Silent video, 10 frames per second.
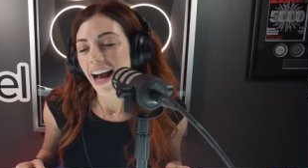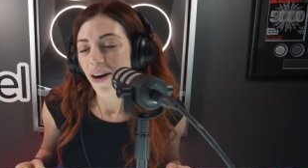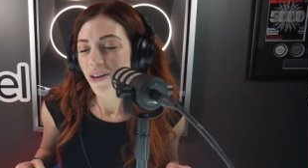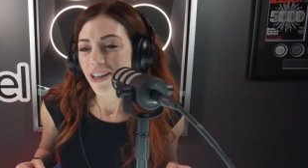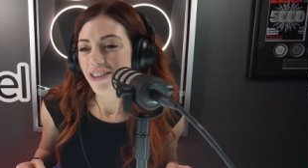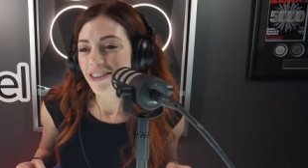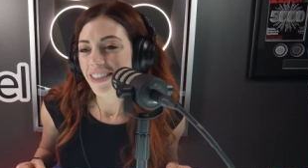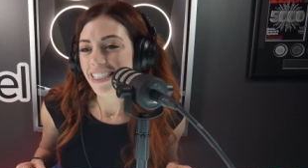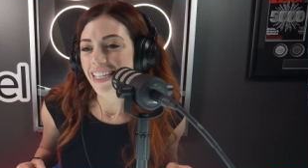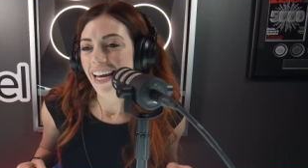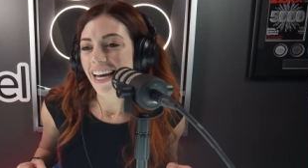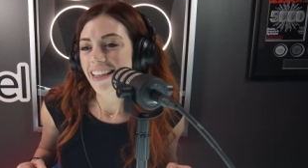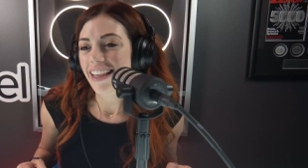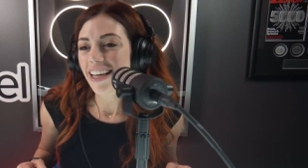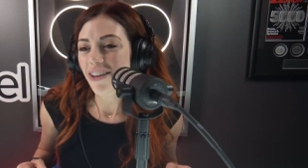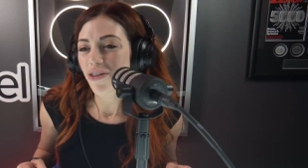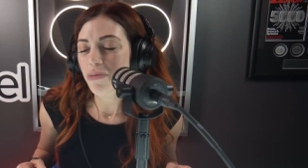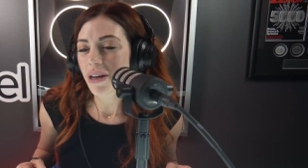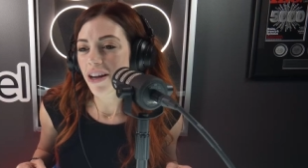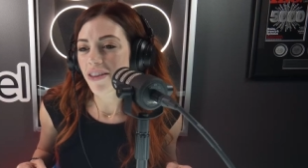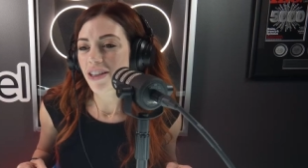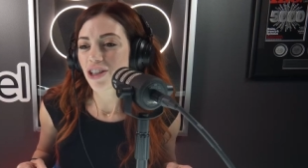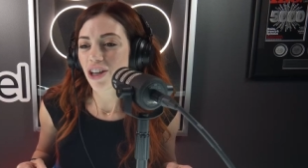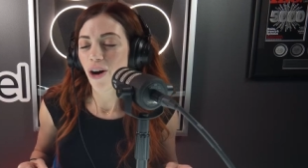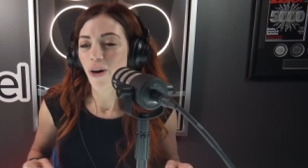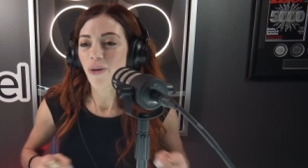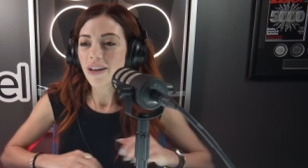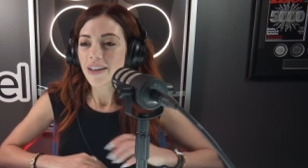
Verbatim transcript: How are you doing today? Thank you for being on the show.